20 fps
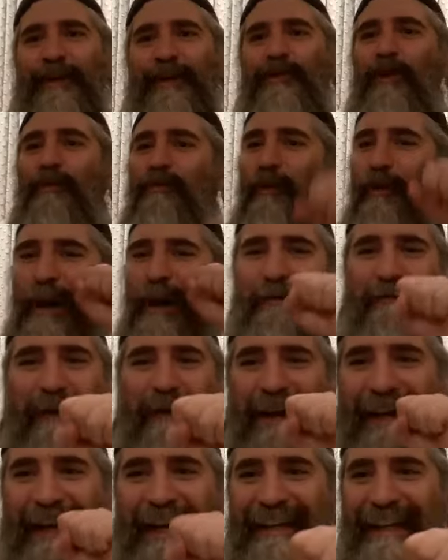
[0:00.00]
The more I
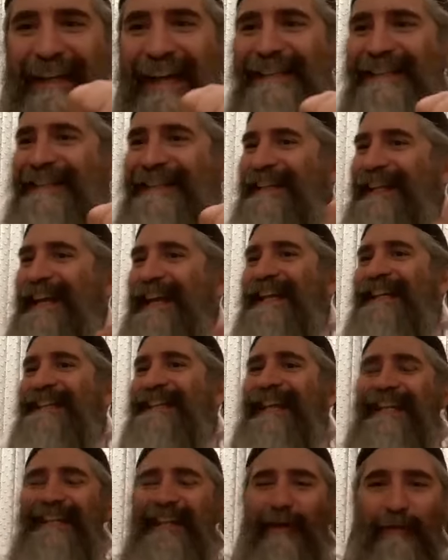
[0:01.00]
recognize
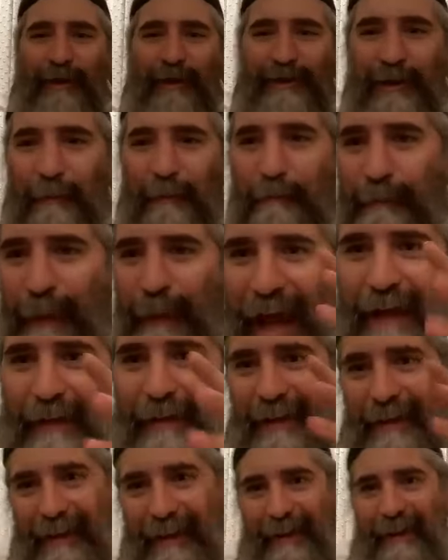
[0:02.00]
that there was a
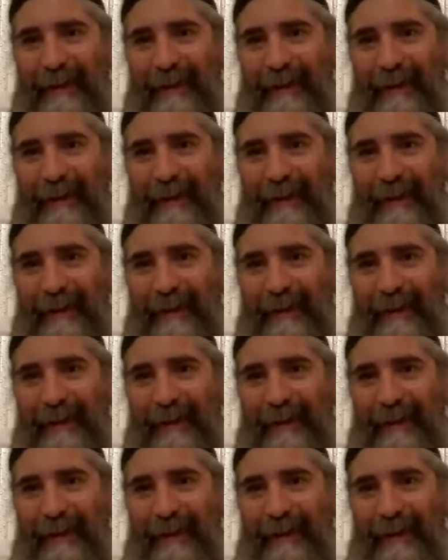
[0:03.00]
path,